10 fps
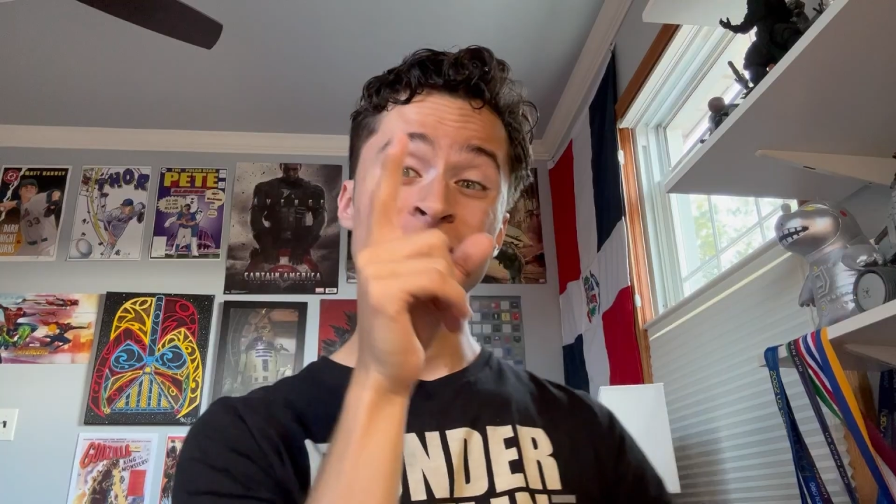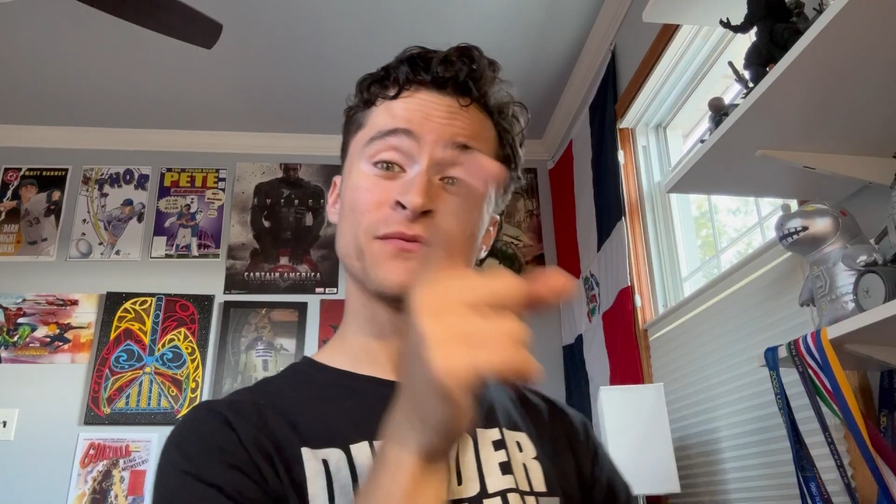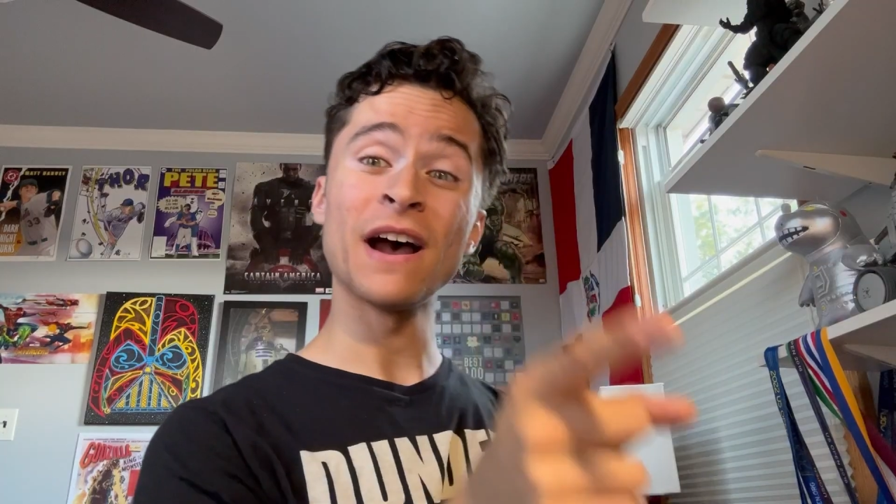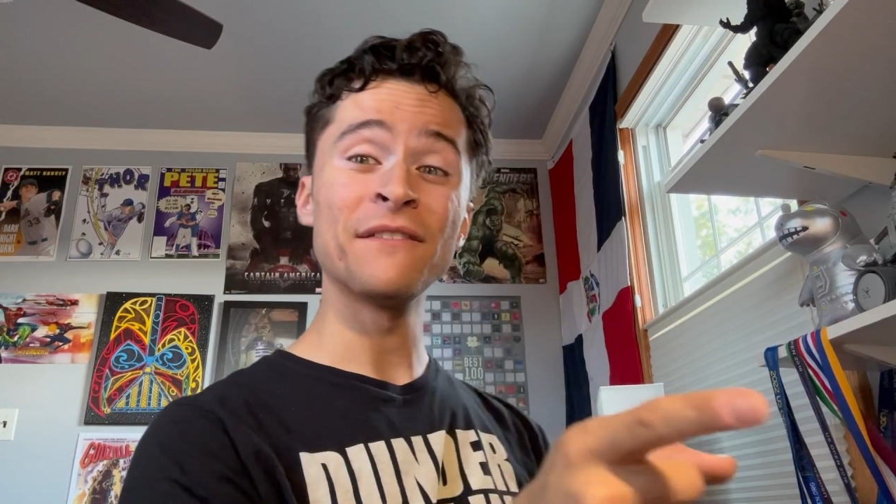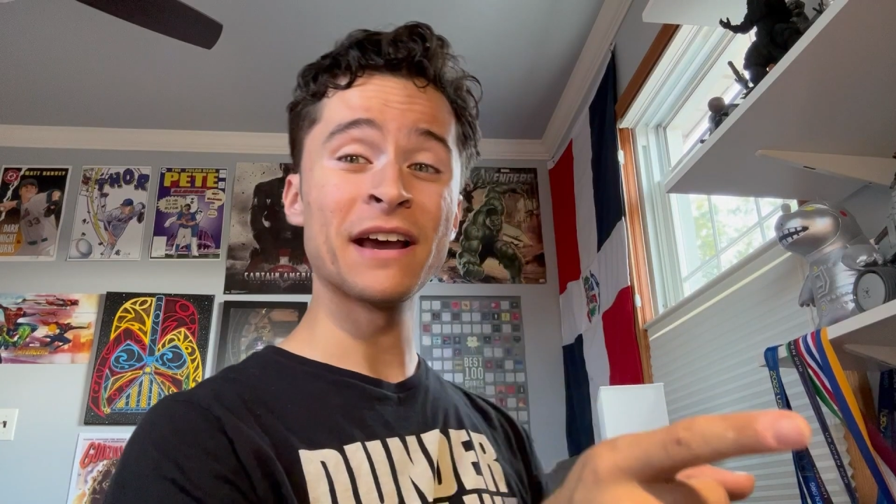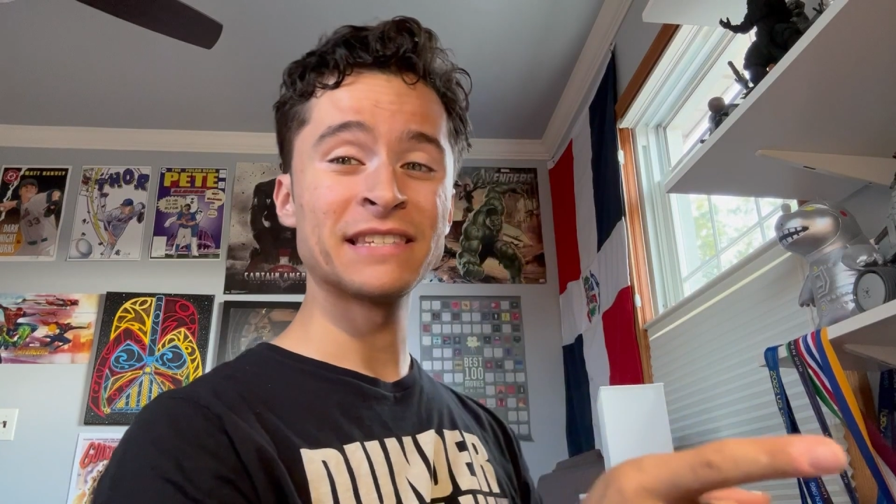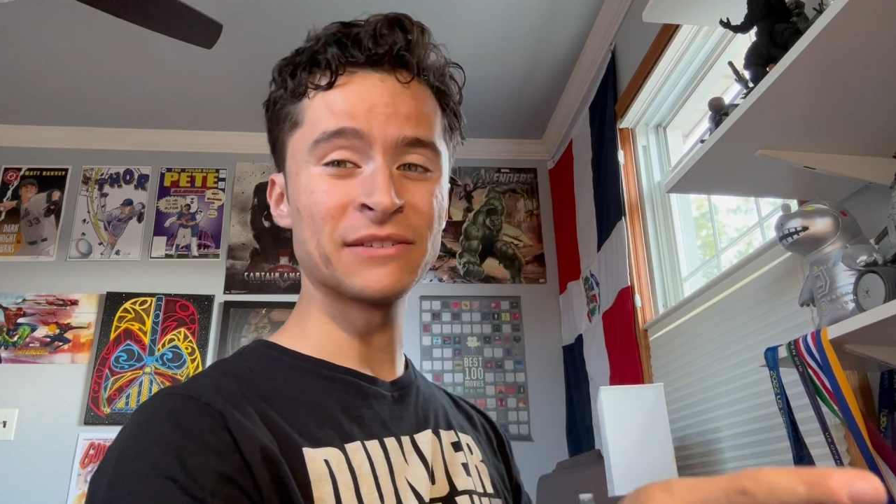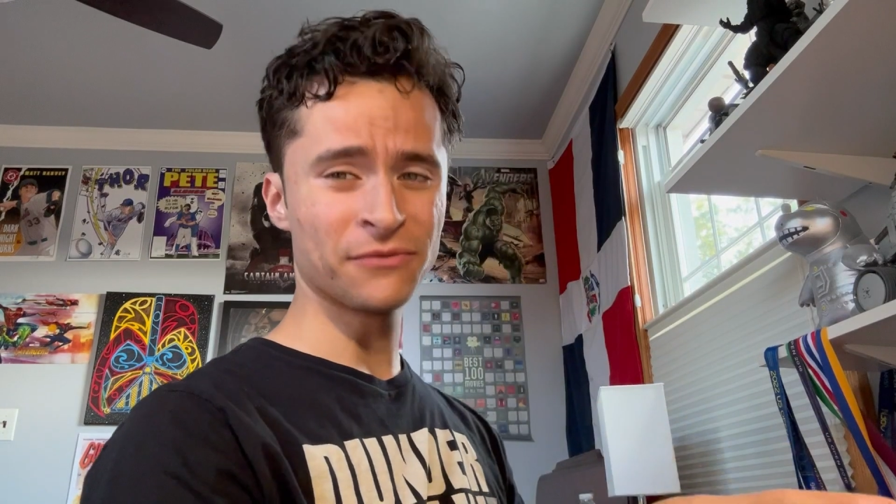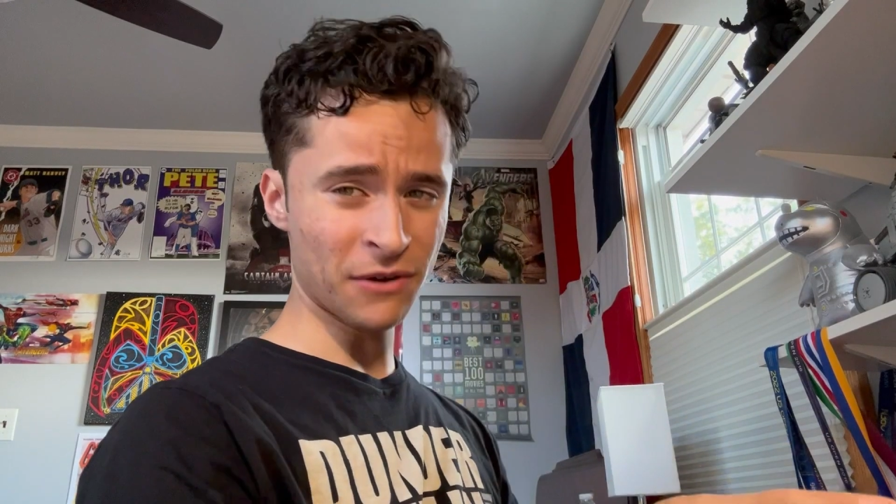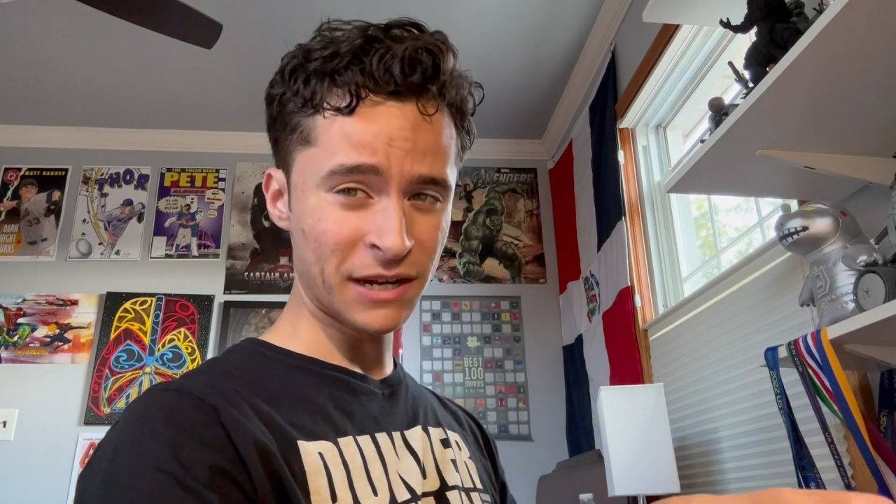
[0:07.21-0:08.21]
Five Nights
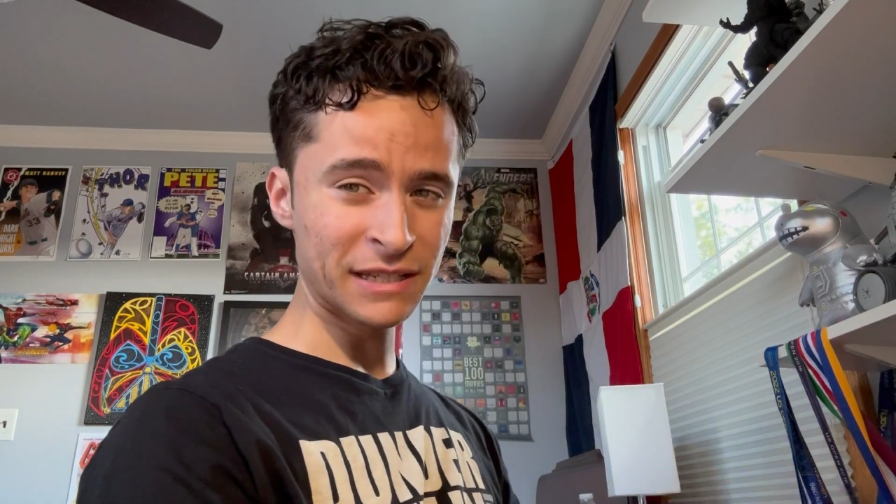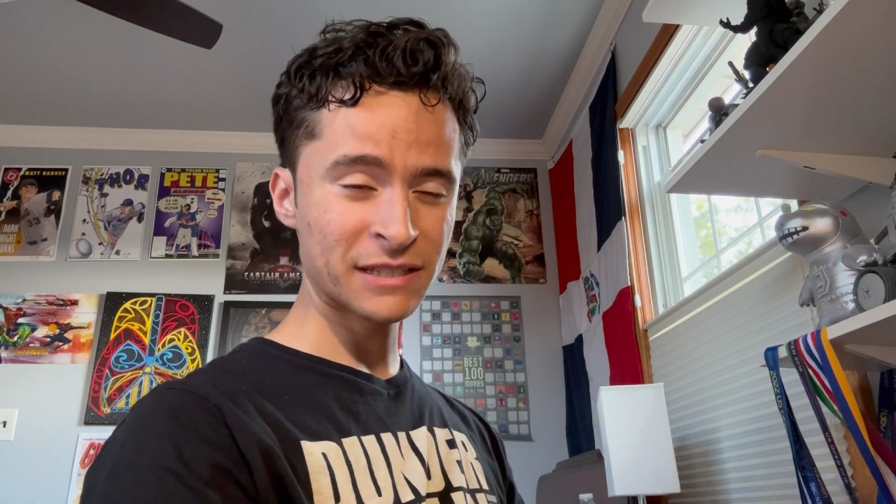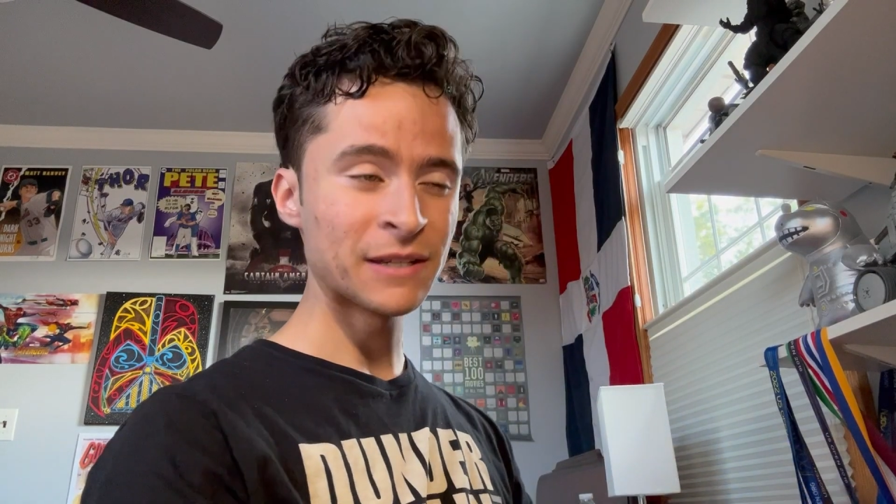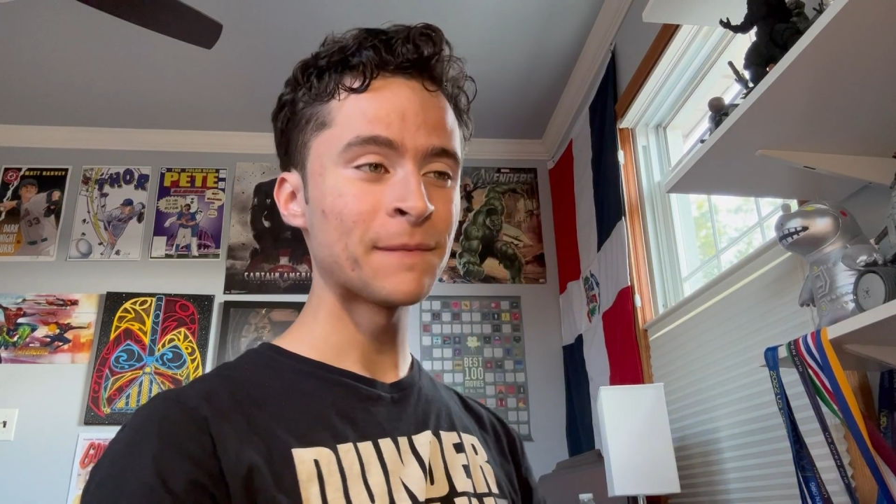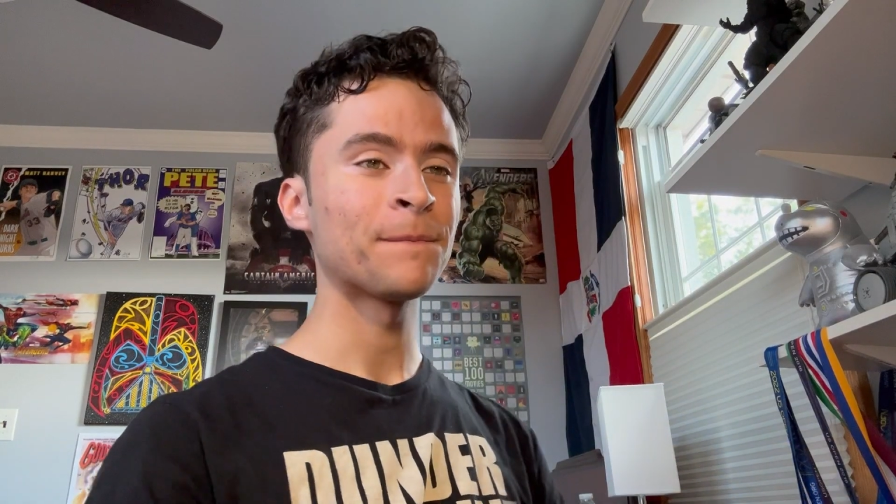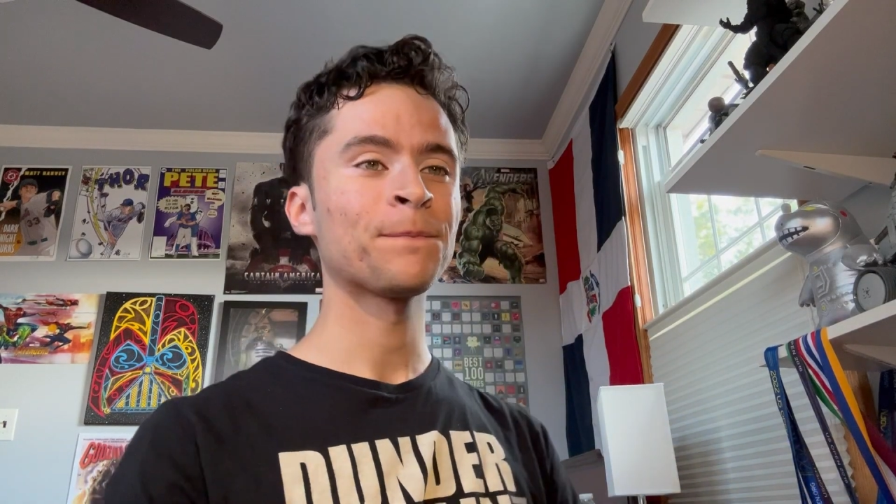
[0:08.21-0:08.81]
at Freddy's.